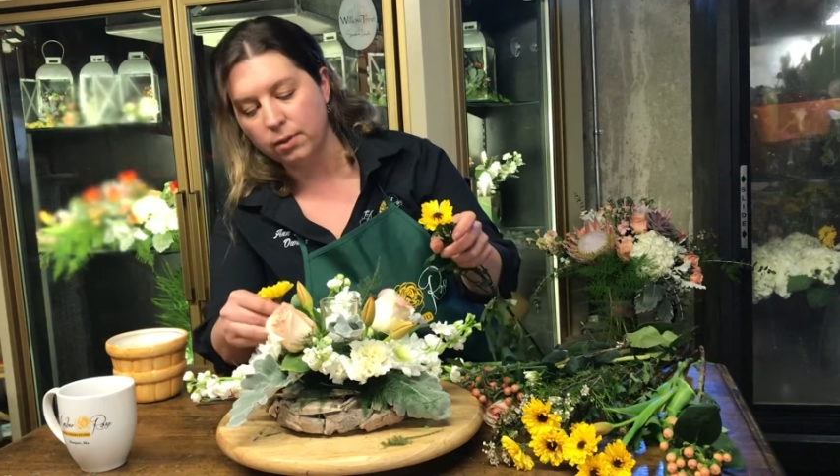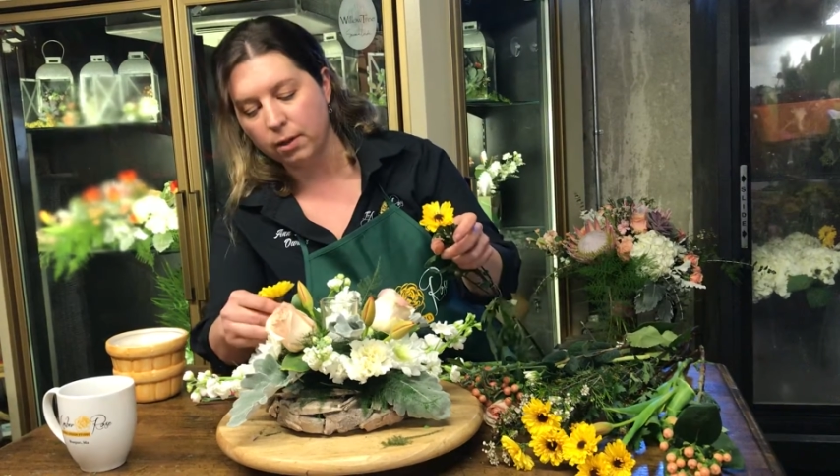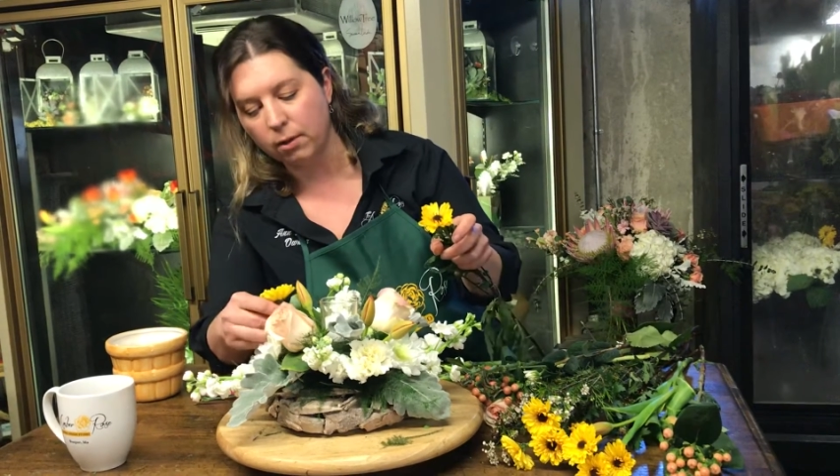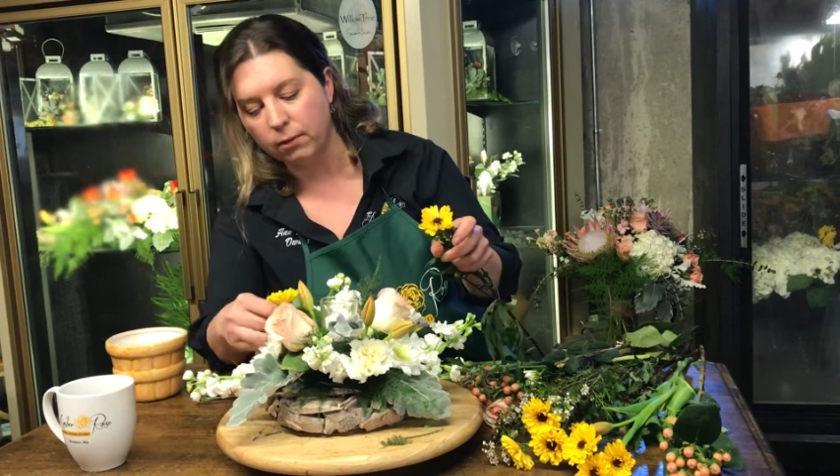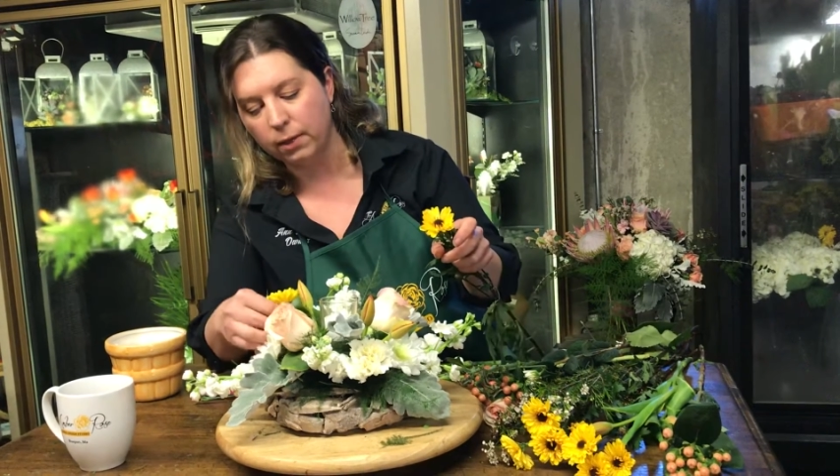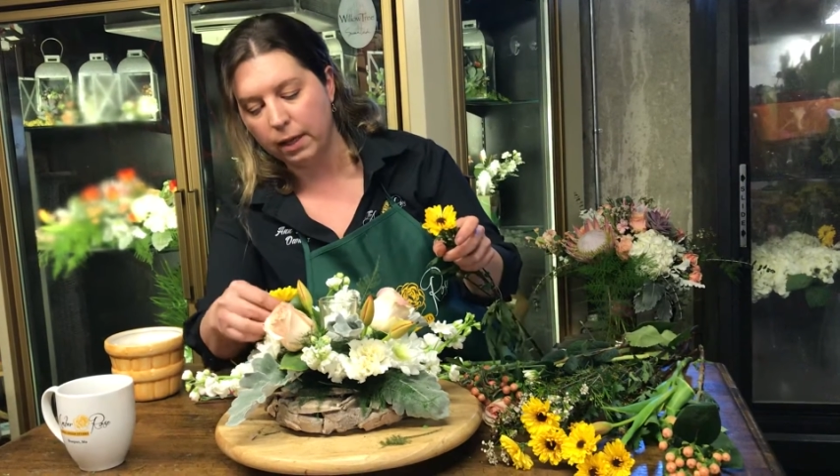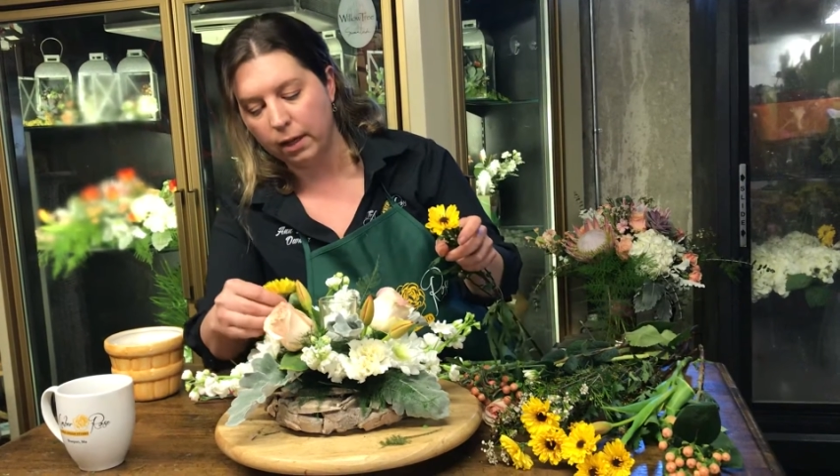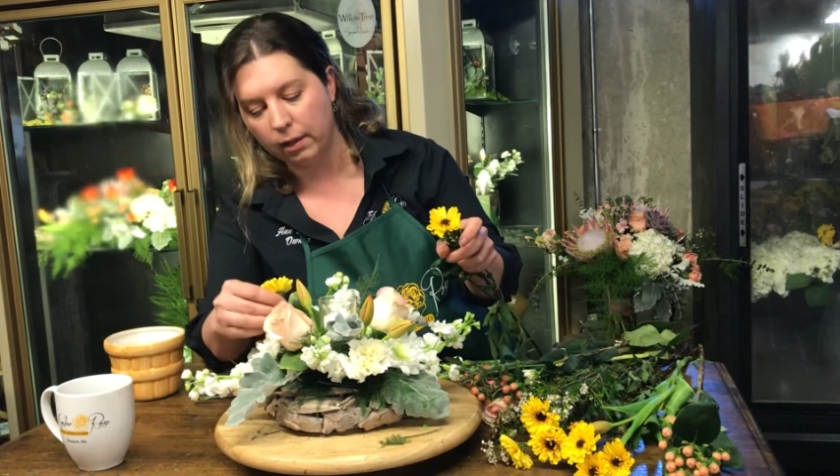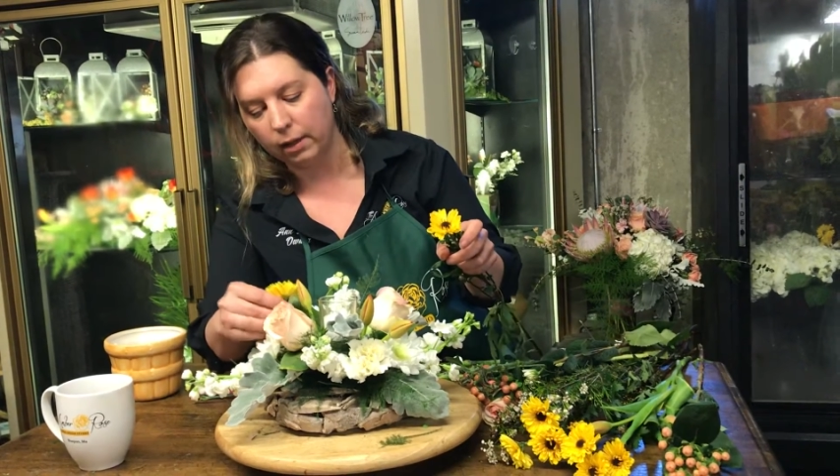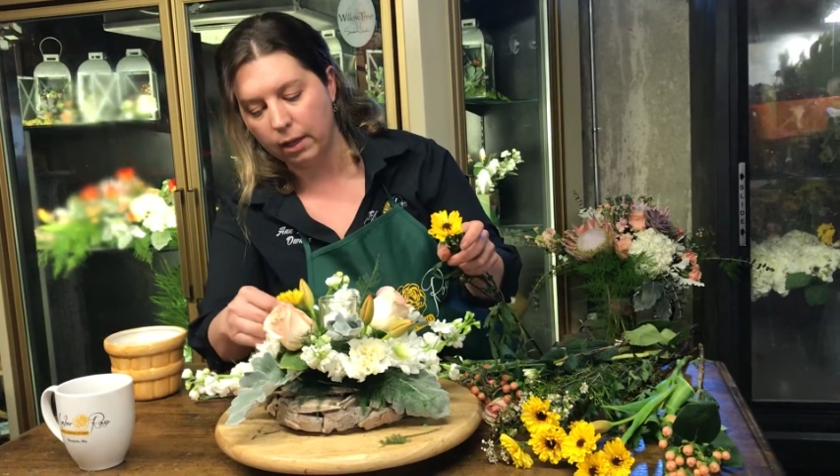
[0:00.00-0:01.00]
So if they
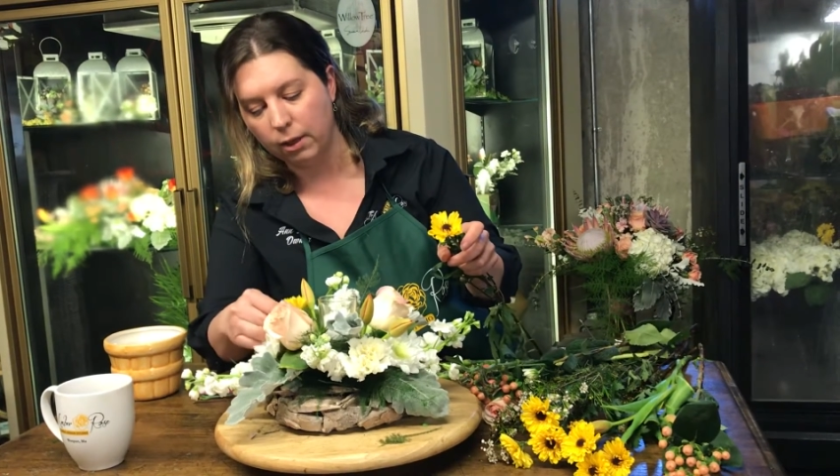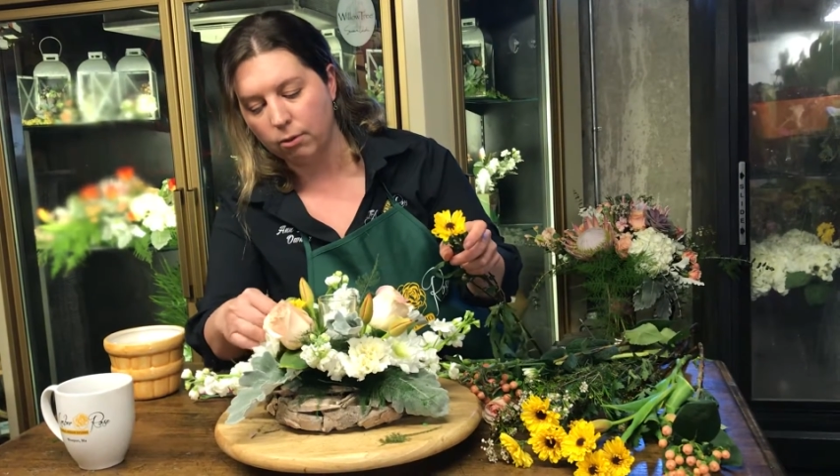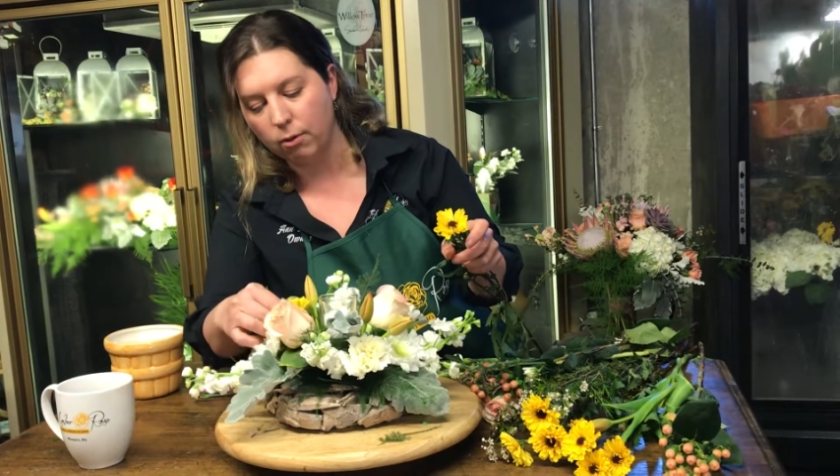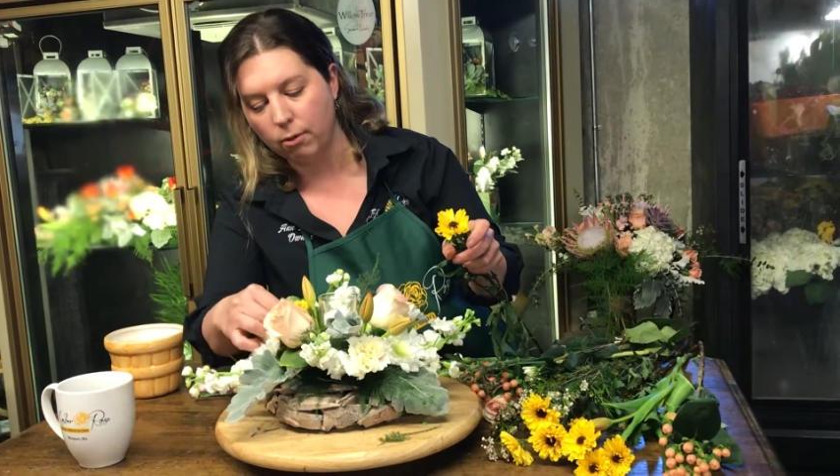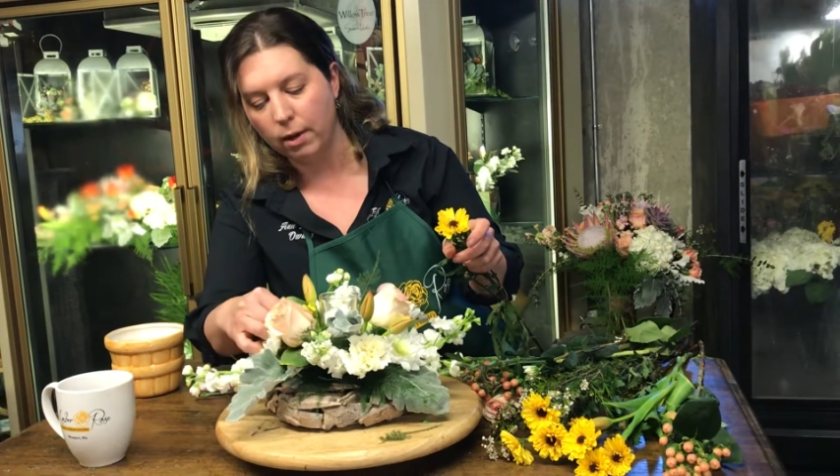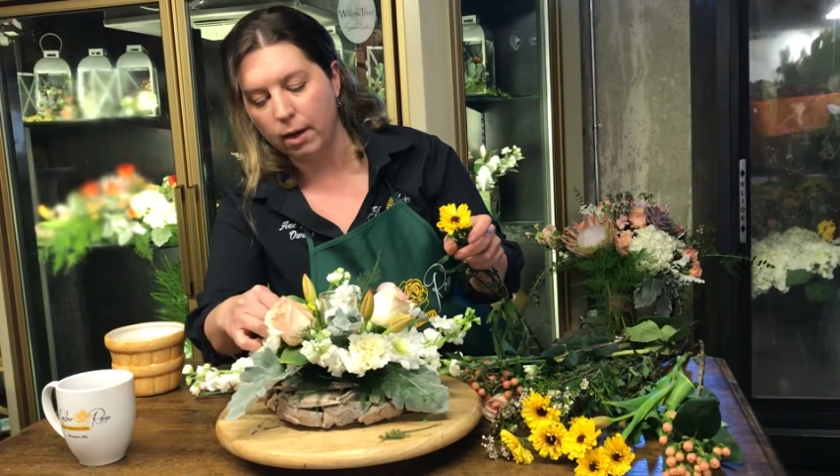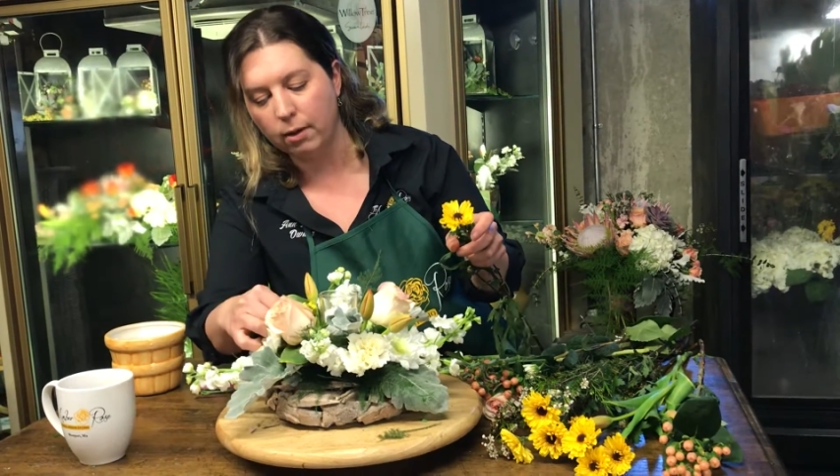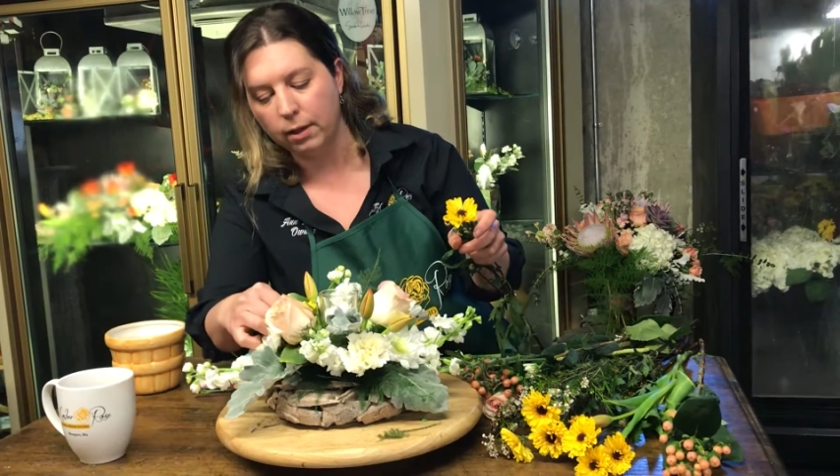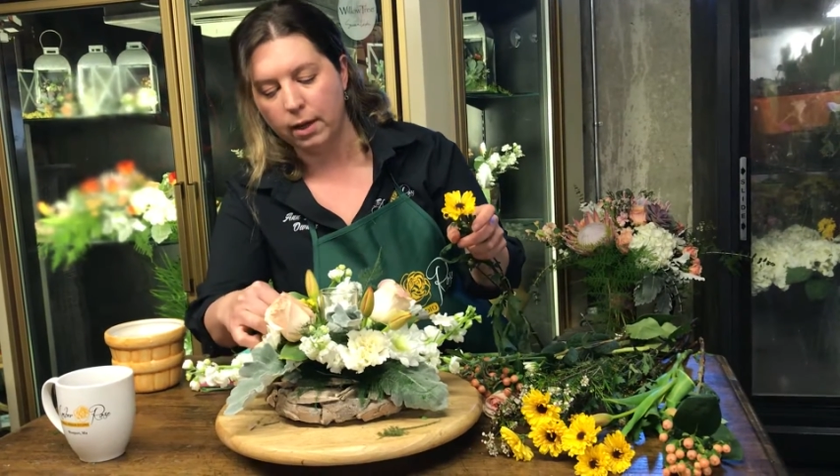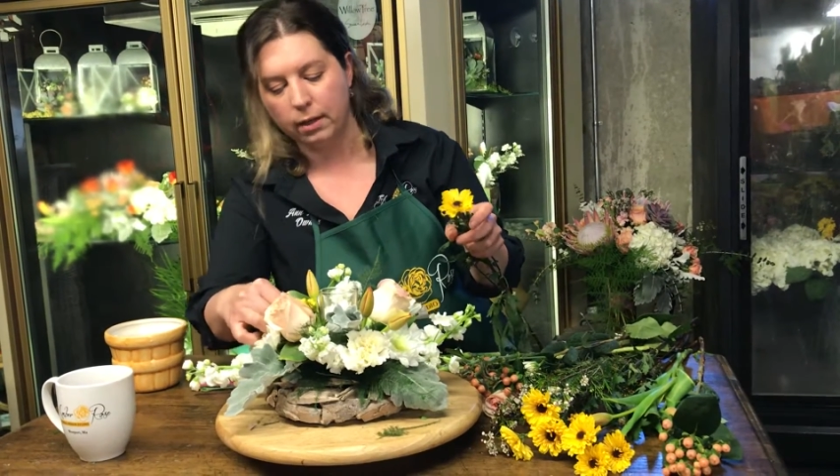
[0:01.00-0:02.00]
get kind of thrown
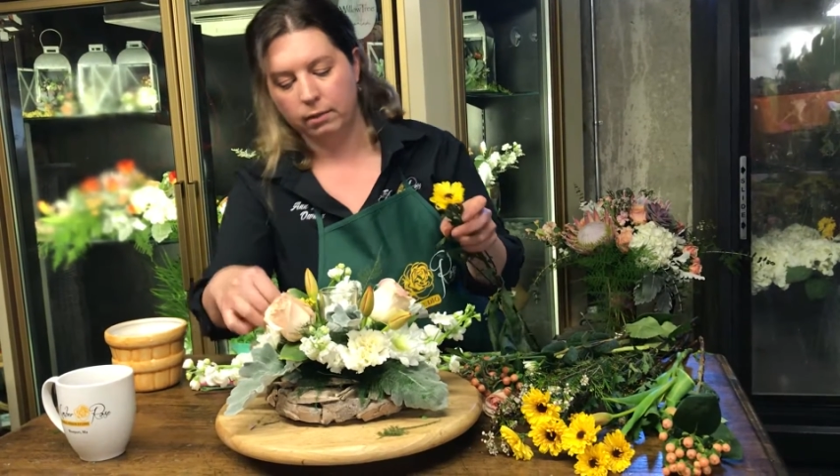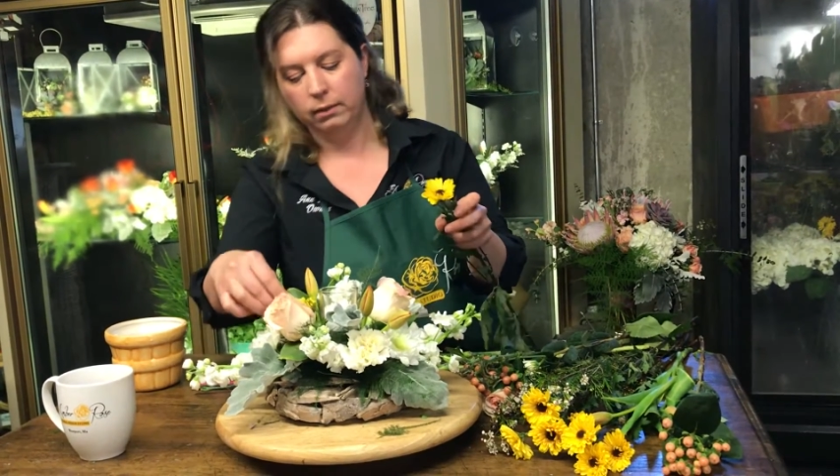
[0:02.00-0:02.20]
around, they're